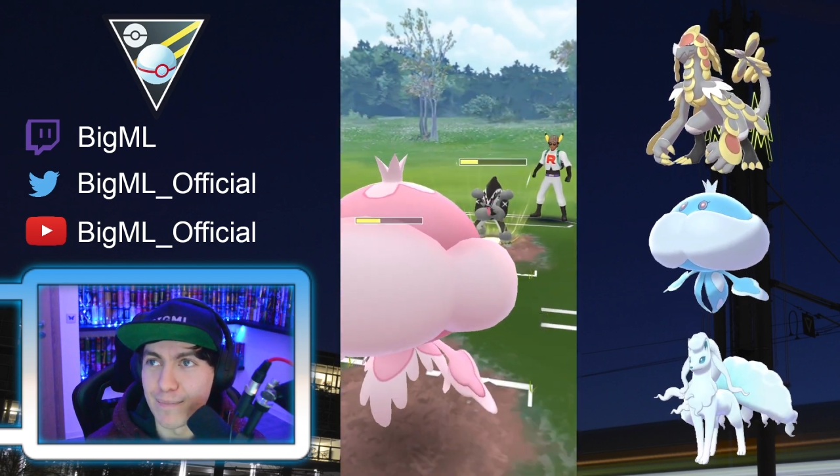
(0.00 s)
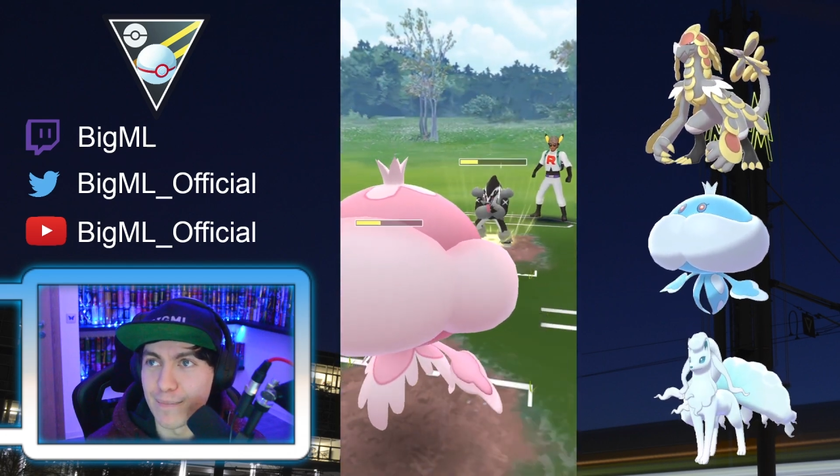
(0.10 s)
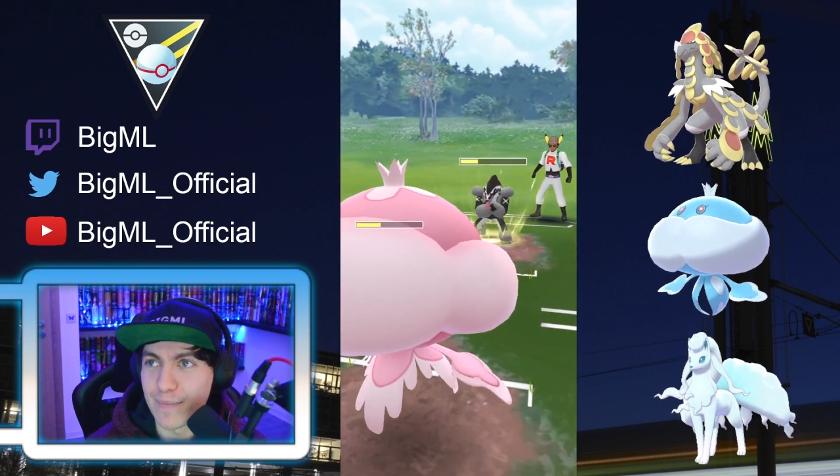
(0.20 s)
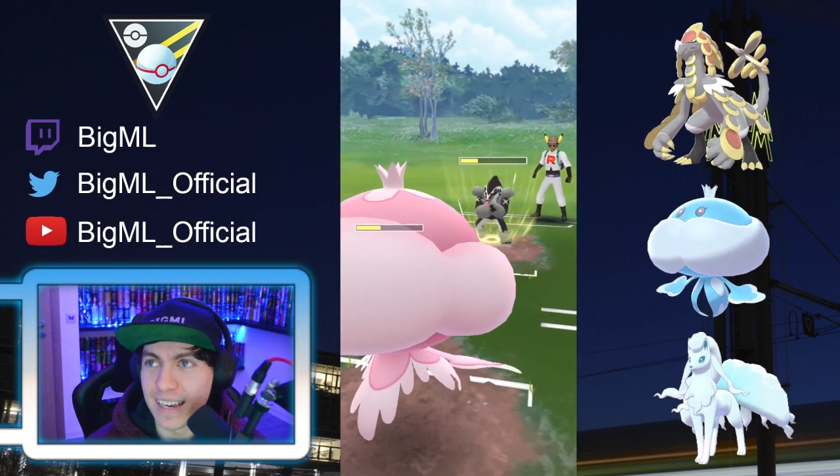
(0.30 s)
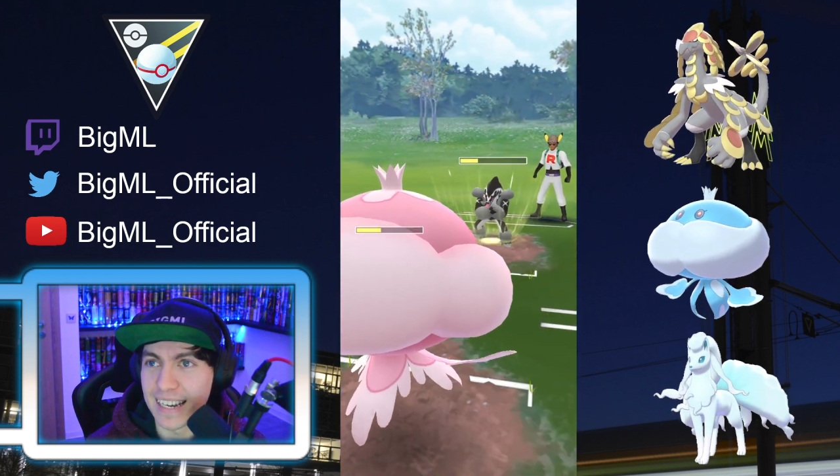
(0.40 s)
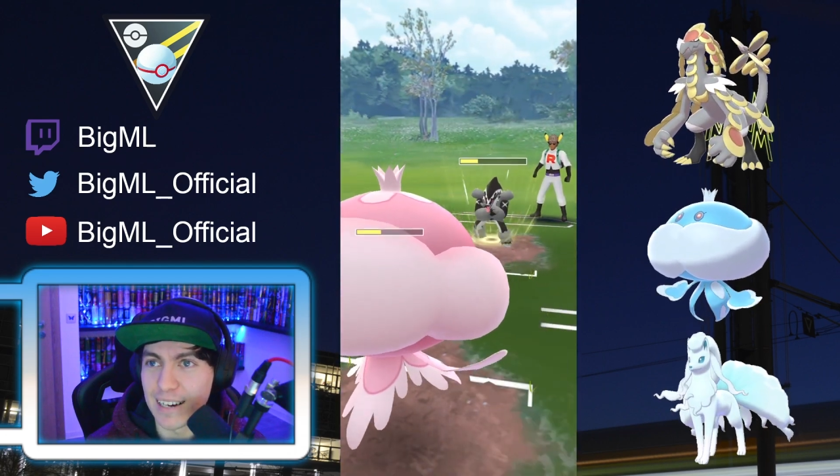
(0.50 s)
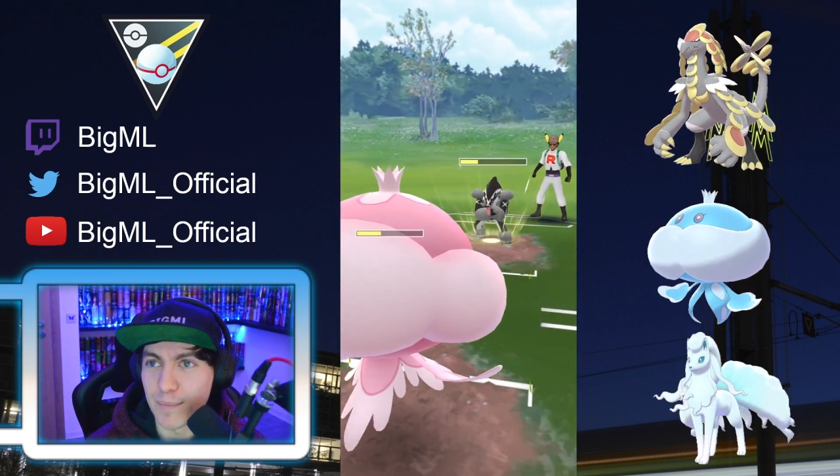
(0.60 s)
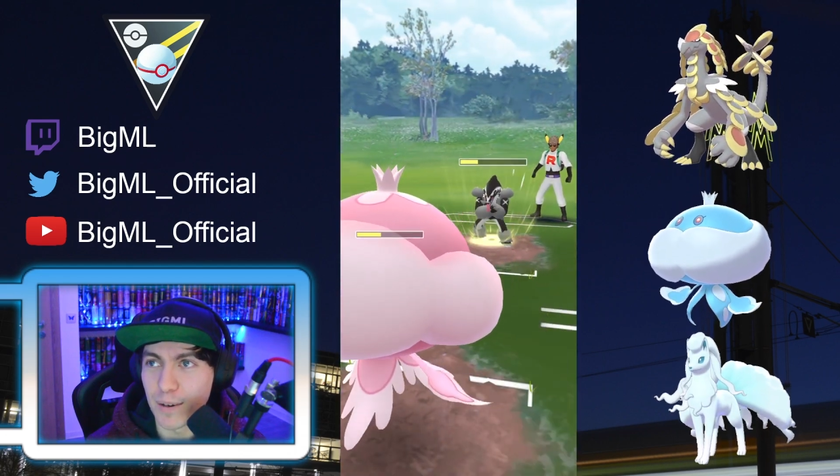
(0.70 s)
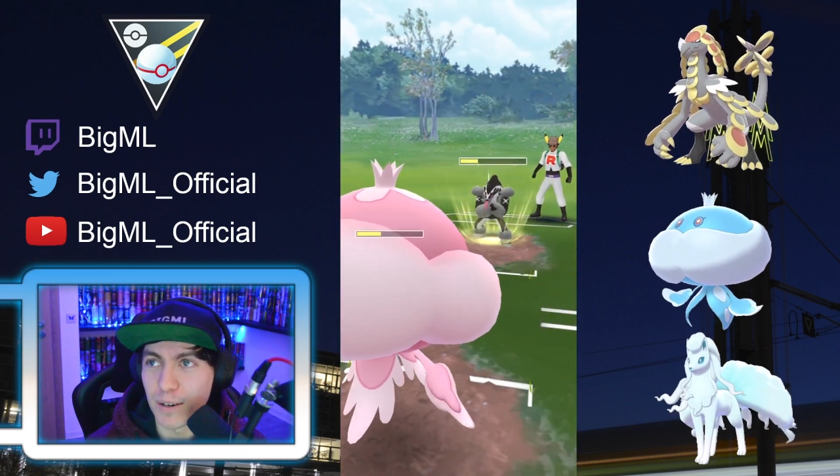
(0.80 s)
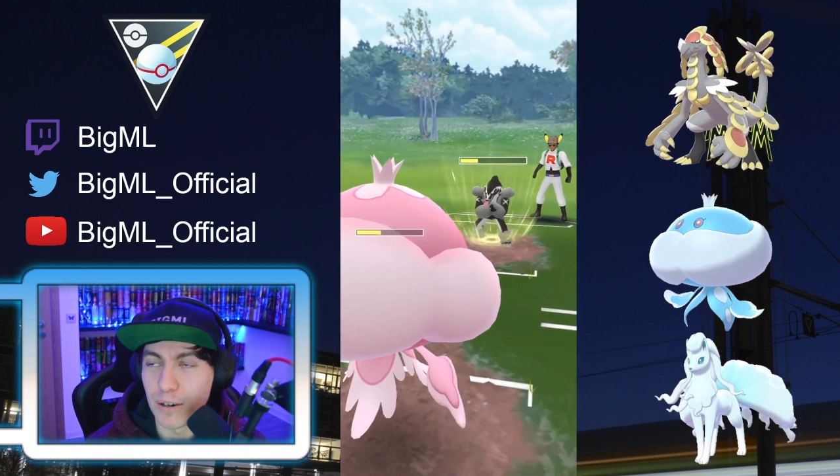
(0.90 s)
yeah, now I'm
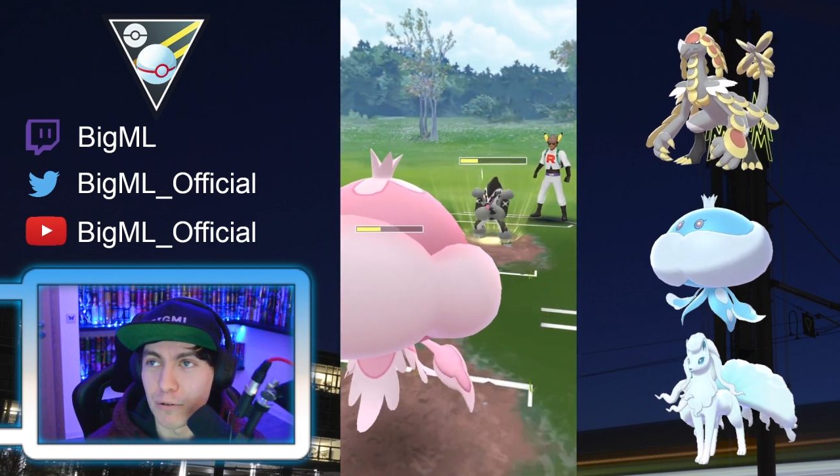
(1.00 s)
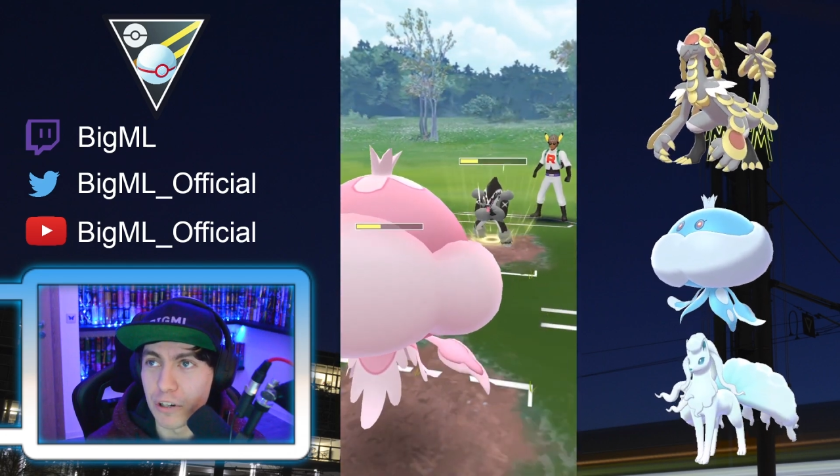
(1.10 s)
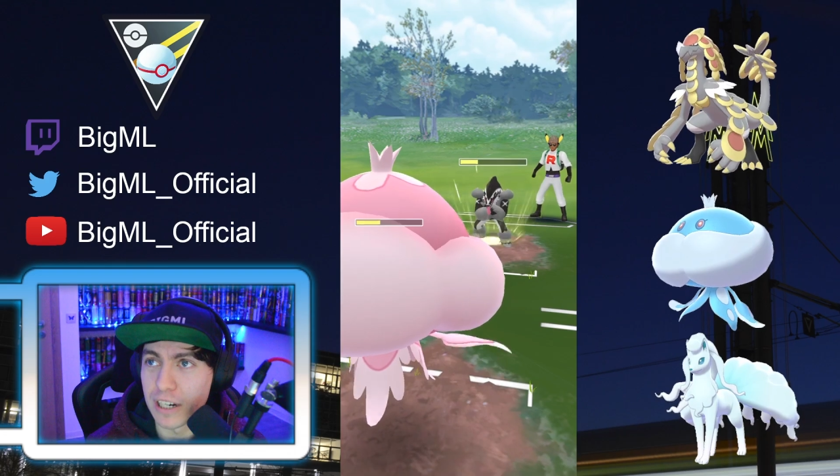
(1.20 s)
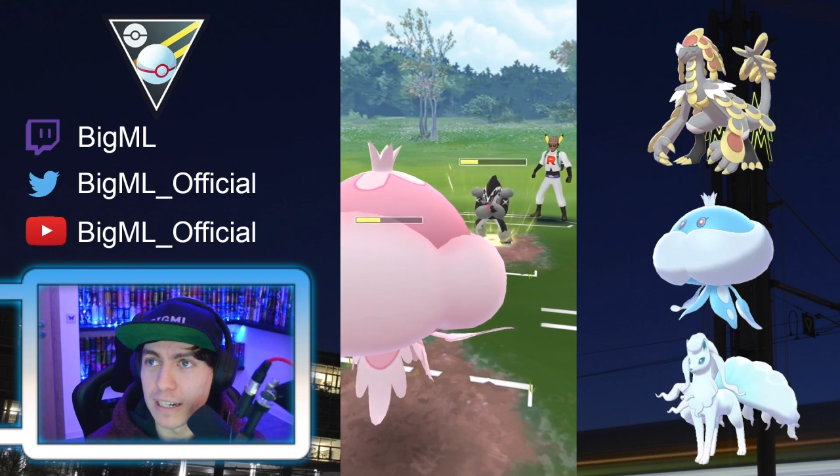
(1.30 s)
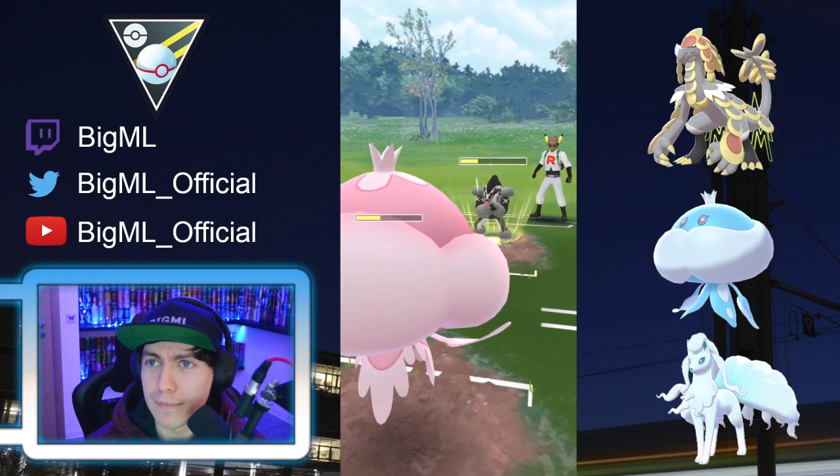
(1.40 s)
gonna no shield.